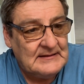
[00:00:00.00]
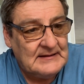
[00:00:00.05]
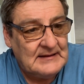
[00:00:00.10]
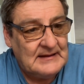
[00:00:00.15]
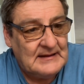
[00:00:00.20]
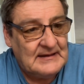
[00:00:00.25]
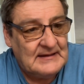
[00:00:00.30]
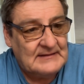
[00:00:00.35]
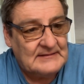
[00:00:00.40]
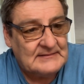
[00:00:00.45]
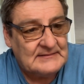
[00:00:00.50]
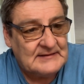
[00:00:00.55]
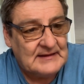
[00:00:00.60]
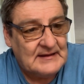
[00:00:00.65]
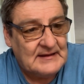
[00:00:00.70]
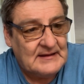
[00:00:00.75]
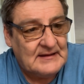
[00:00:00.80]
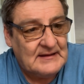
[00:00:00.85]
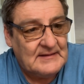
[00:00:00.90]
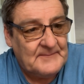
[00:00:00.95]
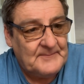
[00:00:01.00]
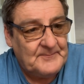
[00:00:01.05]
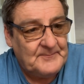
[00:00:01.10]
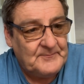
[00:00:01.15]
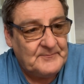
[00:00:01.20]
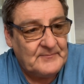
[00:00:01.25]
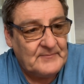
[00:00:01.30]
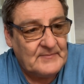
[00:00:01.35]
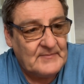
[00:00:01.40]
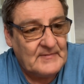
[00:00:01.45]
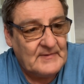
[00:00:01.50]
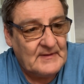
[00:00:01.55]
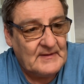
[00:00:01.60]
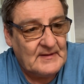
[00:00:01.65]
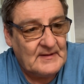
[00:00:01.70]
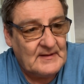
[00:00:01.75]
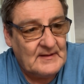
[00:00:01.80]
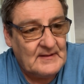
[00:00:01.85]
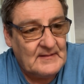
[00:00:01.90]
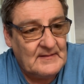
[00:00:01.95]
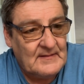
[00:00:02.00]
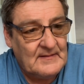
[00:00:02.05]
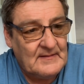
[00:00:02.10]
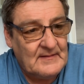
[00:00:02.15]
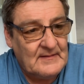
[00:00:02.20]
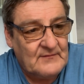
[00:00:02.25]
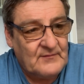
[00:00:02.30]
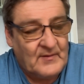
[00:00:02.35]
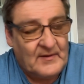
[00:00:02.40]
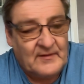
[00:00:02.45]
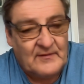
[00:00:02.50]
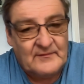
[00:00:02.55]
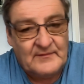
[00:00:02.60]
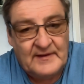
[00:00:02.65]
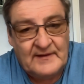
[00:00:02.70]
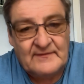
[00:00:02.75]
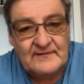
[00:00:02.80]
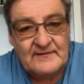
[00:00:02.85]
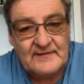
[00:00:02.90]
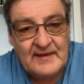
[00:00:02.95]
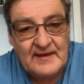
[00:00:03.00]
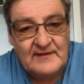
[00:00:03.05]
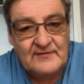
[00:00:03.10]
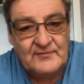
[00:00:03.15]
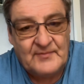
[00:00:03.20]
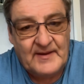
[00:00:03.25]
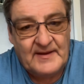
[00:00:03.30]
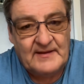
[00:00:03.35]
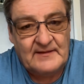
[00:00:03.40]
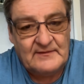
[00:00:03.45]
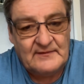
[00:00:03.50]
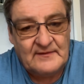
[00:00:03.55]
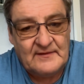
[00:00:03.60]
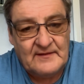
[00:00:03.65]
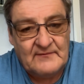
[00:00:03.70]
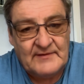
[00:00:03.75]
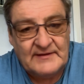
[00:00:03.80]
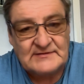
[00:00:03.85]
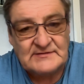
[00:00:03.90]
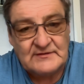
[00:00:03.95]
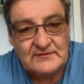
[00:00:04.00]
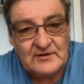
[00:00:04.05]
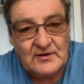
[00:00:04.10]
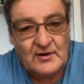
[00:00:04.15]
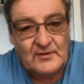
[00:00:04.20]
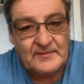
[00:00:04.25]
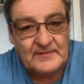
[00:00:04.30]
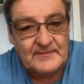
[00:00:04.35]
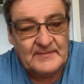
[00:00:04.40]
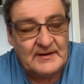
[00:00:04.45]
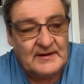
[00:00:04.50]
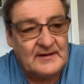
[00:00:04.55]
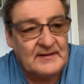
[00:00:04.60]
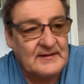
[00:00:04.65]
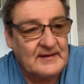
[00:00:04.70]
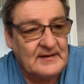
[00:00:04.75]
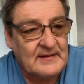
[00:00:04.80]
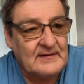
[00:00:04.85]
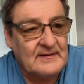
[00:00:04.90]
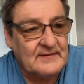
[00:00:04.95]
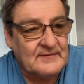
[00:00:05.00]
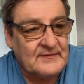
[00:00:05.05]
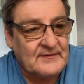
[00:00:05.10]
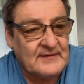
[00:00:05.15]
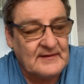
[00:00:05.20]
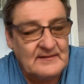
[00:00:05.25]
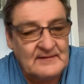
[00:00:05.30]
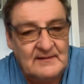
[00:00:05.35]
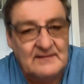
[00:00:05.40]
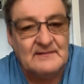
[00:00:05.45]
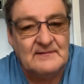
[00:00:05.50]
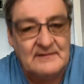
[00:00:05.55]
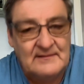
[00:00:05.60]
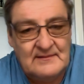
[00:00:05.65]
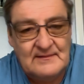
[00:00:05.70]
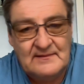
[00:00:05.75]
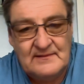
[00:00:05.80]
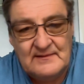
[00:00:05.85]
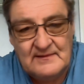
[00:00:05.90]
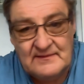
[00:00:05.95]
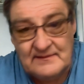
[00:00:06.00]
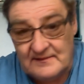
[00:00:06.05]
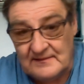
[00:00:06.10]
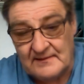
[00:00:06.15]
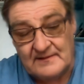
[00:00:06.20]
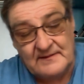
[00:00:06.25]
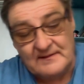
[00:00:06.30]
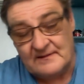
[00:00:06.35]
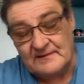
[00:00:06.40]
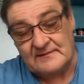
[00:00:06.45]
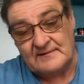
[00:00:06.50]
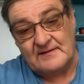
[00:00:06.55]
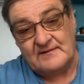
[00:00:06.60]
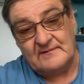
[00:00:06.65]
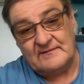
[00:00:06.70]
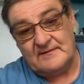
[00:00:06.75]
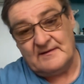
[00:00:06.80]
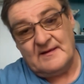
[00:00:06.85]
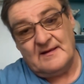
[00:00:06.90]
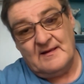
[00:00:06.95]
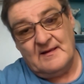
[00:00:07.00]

And that's one of the reasons Heath went into the original common market, I think. God knows.